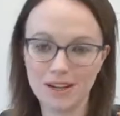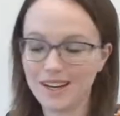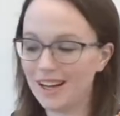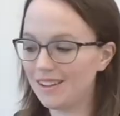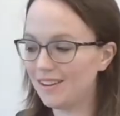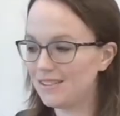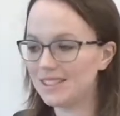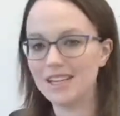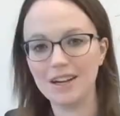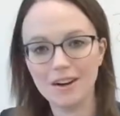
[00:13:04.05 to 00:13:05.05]
And I loved
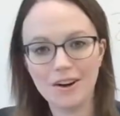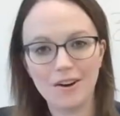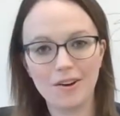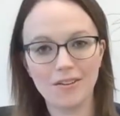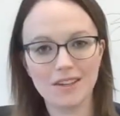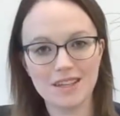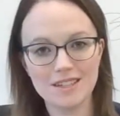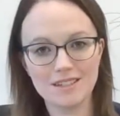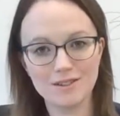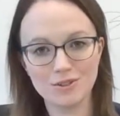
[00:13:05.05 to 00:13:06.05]
seeing all the
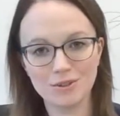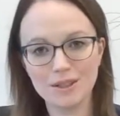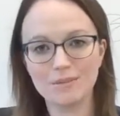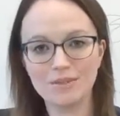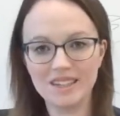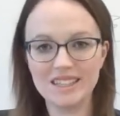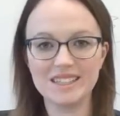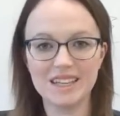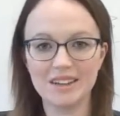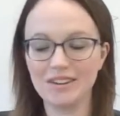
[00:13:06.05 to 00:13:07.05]
kids enjoying playing
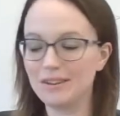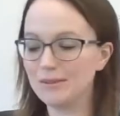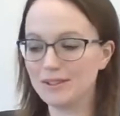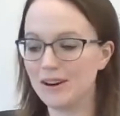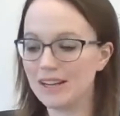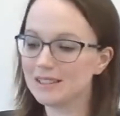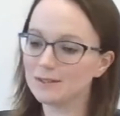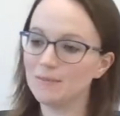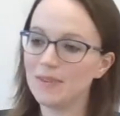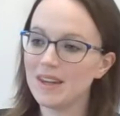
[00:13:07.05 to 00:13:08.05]
together. It was
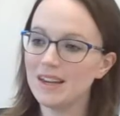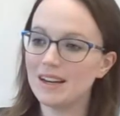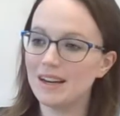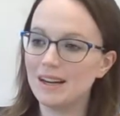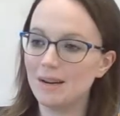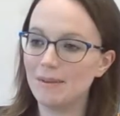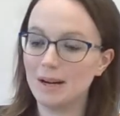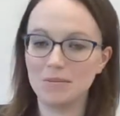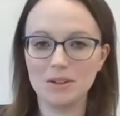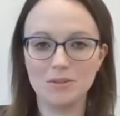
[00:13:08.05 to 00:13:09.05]
awesome. And
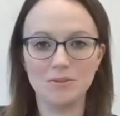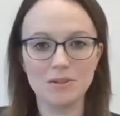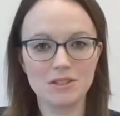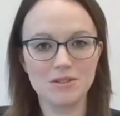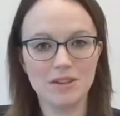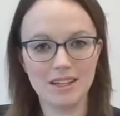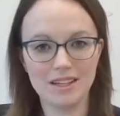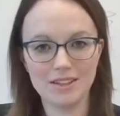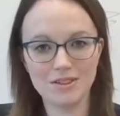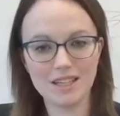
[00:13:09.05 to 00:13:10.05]
I'm looking forward to
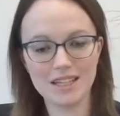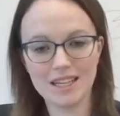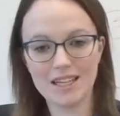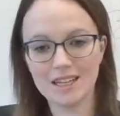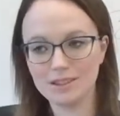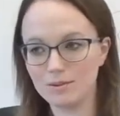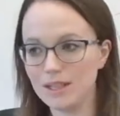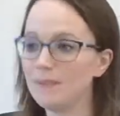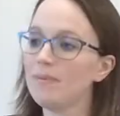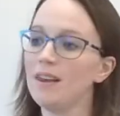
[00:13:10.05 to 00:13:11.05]
doing it again next week.